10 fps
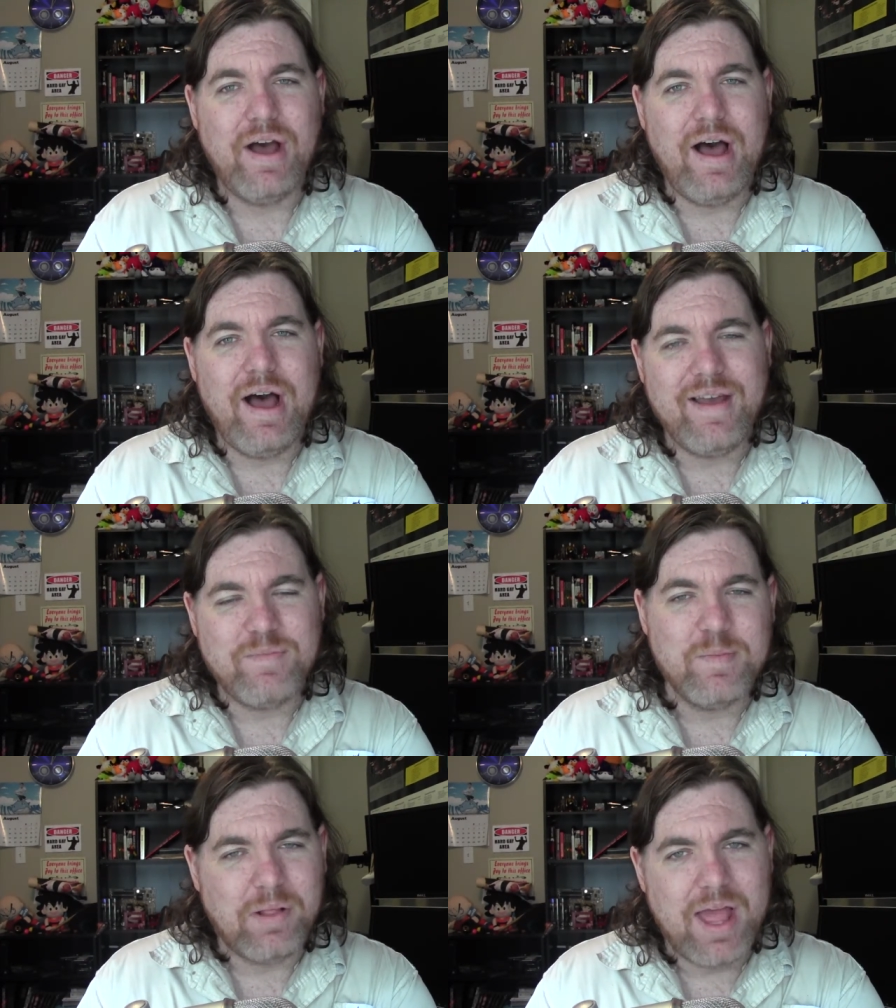Uh,
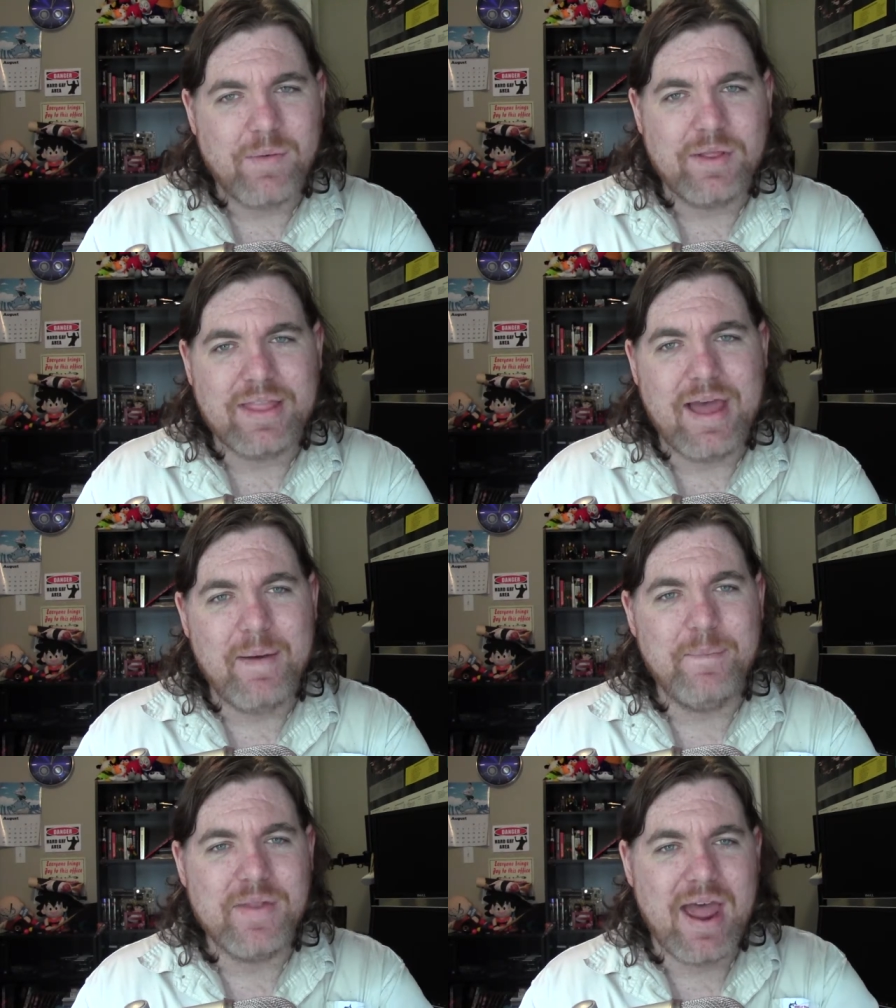I've been playing with
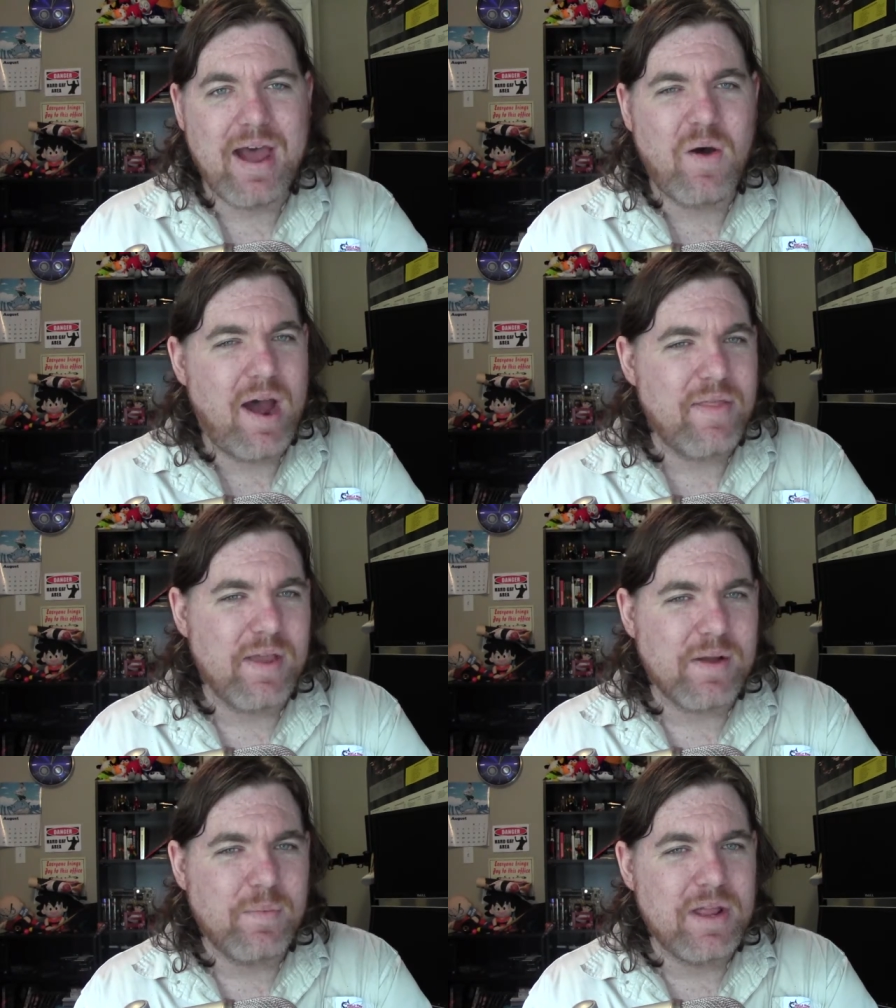them now. I
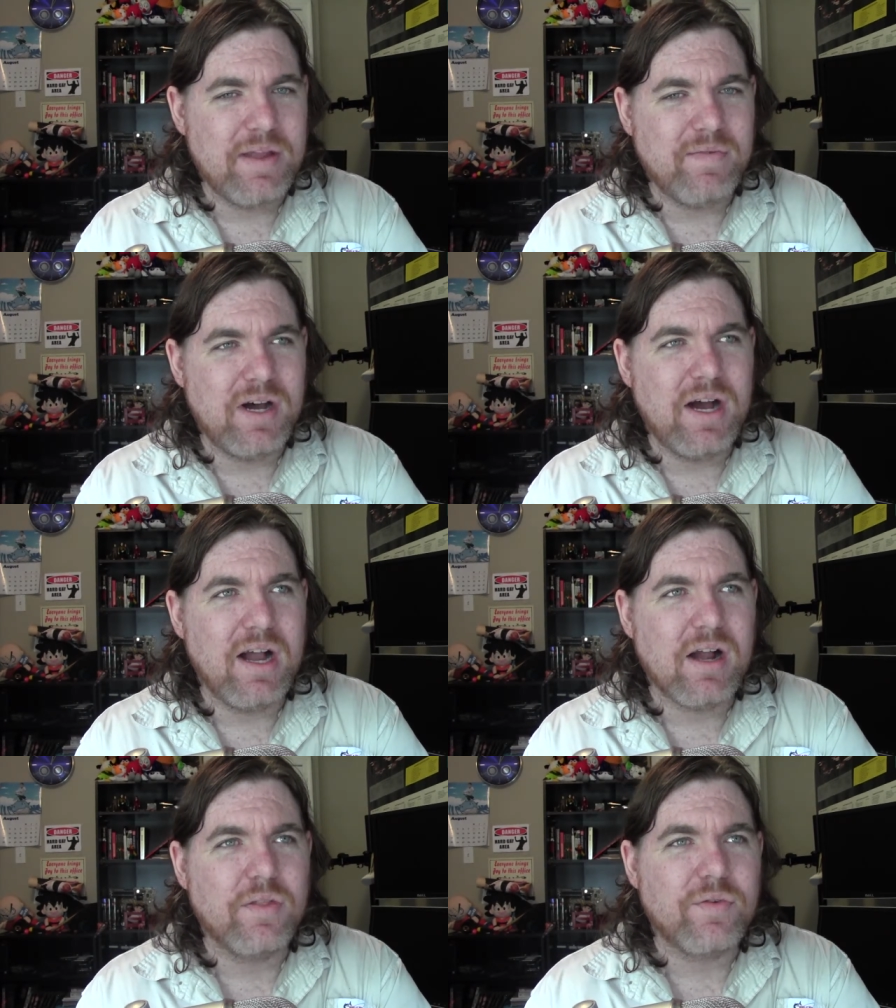think we've
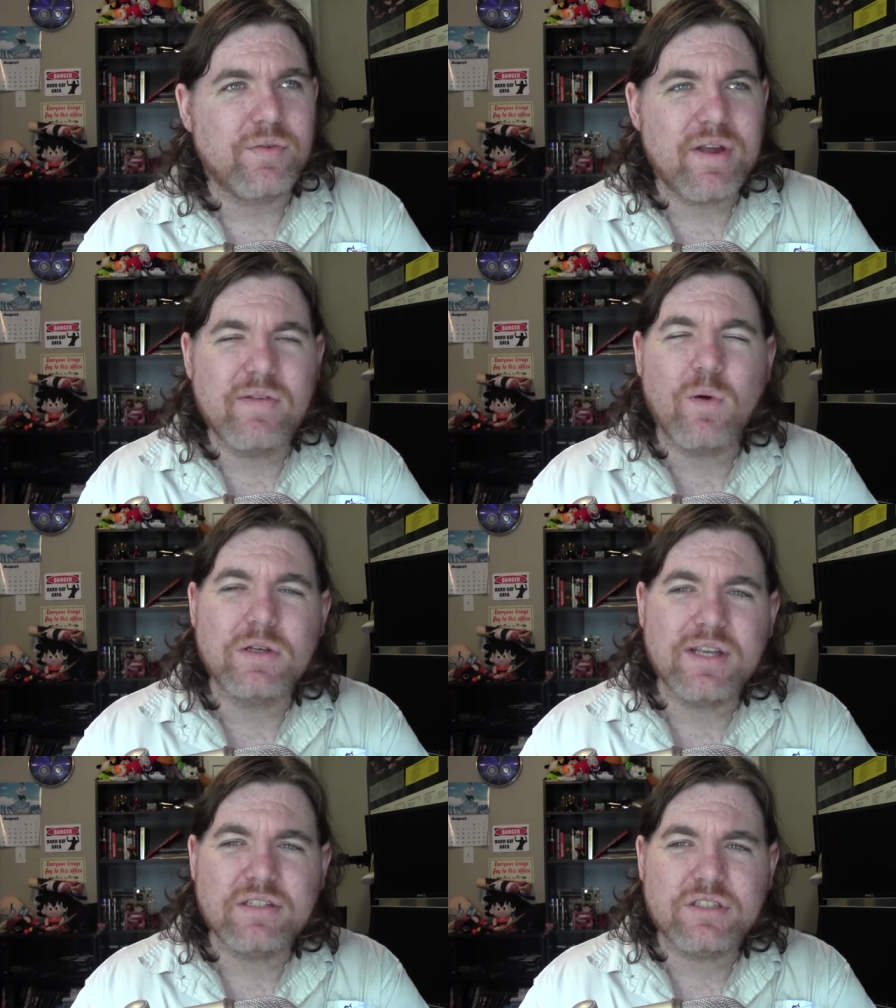uh, gone through three or
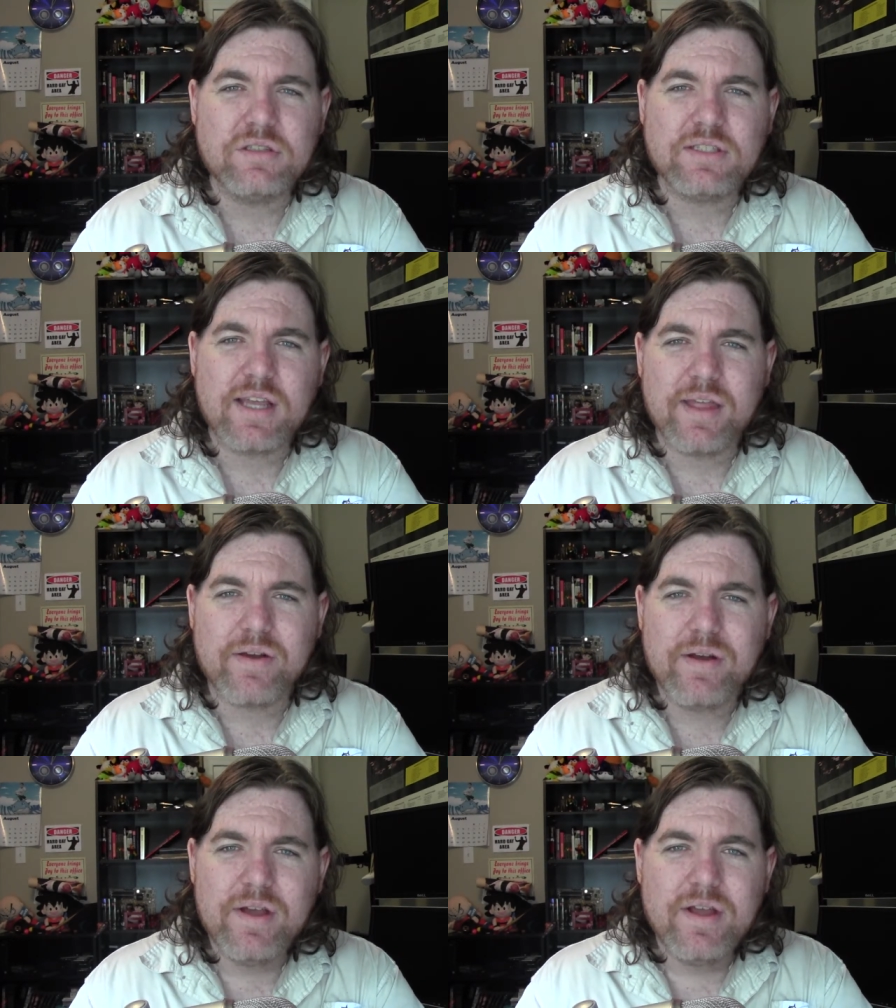four sessions together,